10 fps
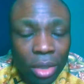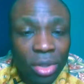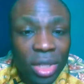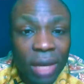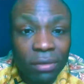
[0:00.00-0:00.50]

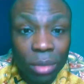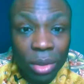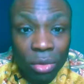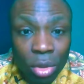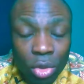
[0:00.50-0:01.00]
Doesn't have to be
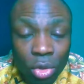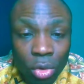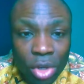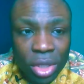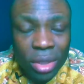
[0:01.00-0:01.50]

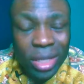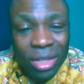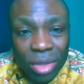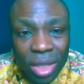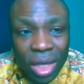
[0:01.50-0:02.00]
you rush it,
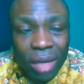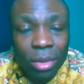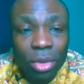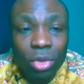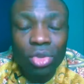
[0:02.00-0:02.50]
take your
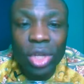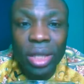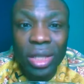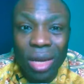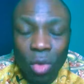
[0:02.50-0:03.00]
time to
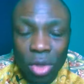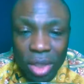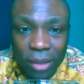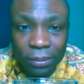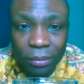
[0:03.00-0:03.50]
drink that
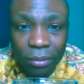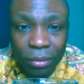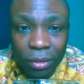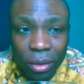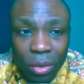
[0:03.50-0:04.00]
water,
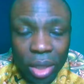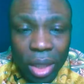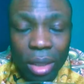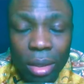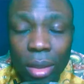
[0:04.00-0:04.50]

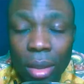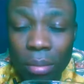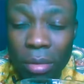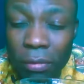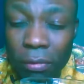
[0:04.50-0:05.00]
okay,
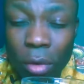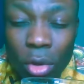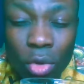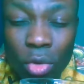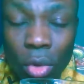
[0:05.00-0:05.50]

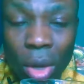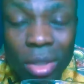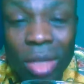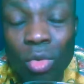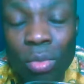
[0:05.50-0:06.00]
before you go
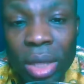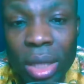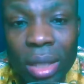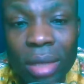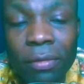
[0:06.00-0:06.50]
out. It will
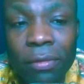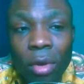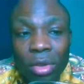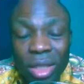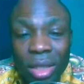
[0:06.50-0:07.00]
be the
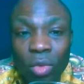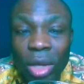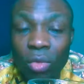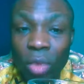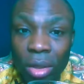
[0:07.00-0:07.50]
first thing
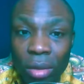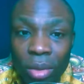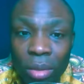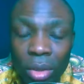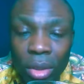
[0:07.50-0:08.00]
when you wake up
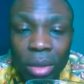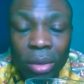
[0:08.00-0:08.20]
in the morning.